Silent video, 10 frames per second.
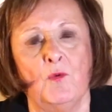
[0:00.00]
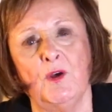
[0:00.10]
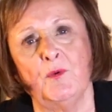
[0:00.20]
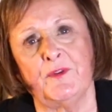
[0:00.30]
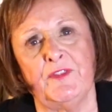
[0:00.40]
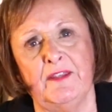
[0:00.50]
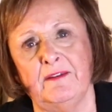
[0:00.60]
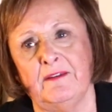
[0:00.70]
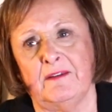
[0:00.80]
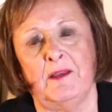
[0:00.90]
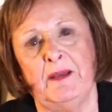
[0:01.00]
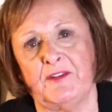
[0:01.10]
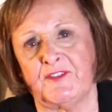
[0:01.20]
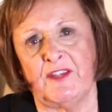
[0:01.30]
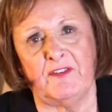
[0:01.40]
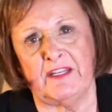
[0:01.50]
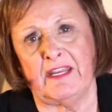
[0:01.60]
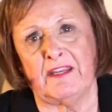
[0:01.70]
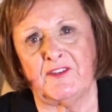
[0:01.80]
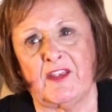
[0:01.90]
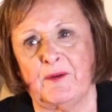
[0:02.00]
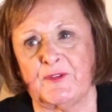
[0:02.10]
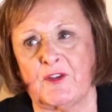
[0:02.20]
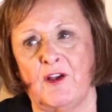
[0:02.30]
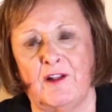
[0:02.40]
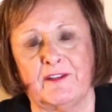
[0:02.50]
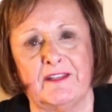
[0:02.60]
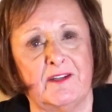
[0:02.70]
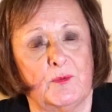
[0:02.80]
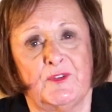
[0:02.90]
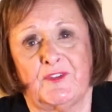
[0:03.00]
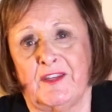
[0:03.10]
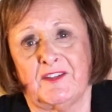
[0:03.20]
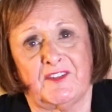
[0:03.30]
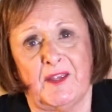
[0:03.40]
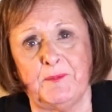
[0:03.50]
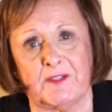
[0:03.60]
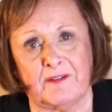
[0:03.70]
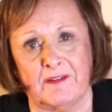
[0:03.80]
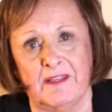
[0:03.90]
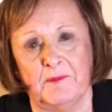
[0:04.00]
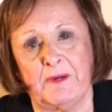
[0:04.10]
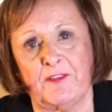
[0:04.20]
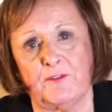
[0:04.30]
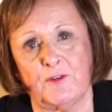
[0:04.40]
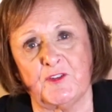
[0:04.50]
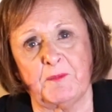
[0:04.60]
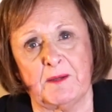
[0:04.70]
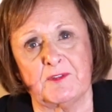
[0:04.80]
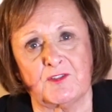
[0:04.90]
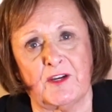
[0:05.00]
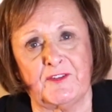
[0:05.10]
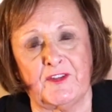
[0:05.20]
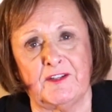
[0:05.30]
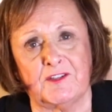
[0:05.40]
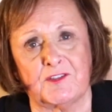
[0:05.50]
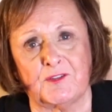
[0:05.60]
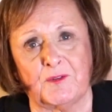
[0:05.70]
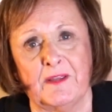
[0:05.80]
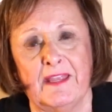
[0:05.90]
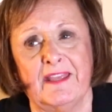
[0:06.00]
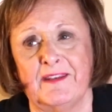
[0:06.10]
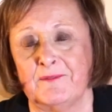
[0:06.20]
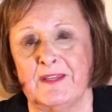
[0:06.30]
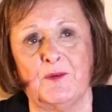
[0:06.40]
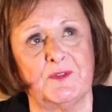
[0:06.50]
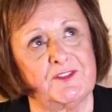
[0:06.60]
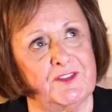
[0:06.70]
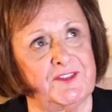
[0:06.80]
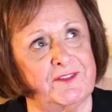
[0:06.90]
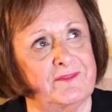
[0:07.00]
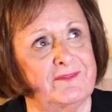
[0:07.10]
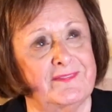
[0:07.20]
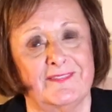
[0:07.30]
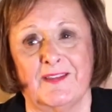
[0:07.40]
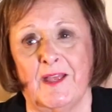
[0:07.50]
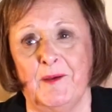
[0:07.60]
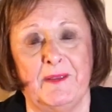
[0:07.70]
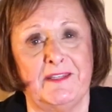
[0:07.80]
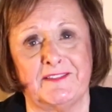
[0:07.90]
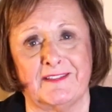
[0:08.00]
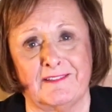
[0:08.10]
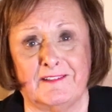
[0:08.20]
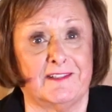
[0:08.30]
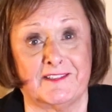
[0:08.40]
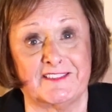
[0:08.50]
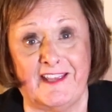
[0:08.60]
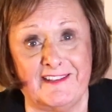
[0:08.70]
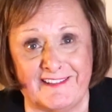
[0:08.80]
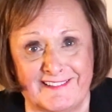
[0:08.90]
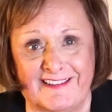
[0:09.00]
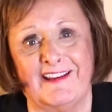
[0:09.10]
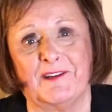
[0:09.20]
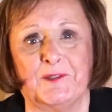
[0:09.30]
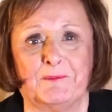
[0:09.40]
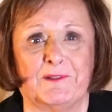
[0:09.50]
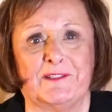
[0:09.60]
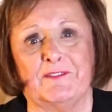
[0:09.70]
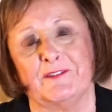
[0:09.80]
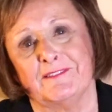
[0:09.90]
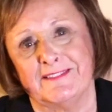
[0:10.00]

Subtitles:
Well, within about 7 days, I was called, and it was accepted by the first publisher I sent it to. And it was just amazingly exciting. I couldn't believe it.